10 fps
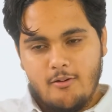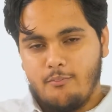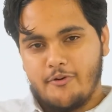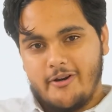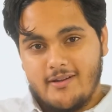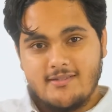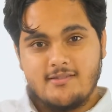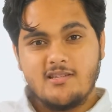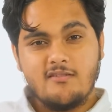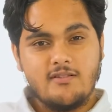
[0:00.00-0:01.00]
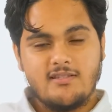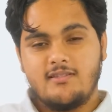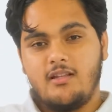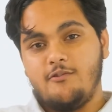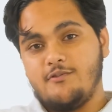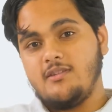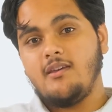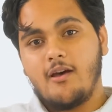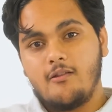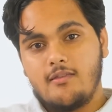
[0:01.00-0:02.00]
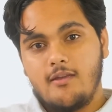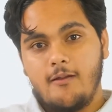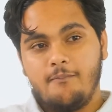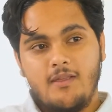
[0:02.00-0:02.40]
products and services that you see out there,